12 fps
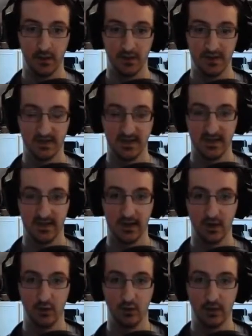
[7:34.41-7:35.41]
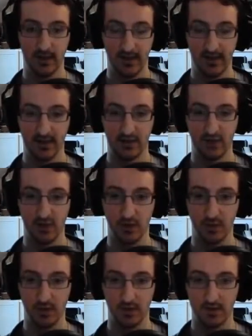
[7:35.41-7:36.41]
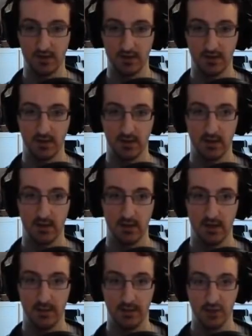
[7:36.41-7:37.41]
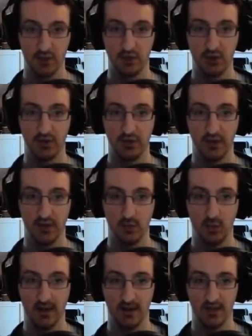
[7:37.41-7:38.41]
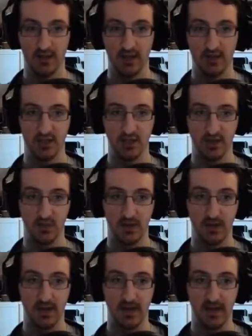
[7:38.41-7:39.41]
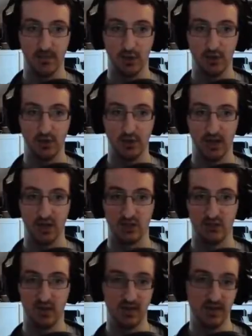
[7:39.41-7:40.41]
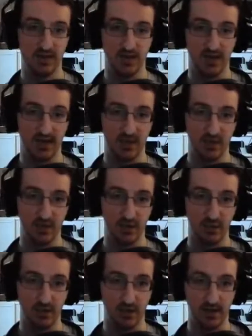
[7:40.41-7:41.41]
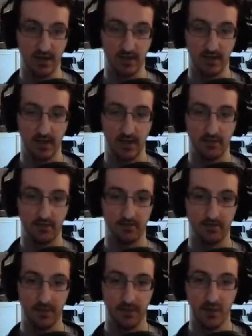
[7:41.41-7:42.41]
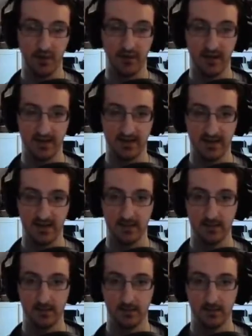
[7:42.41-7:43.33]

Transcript: That's kind of how Hellish Fall works. I should note that while you're charging it as well, at any point you can just release the charge and do the like the overhead attack.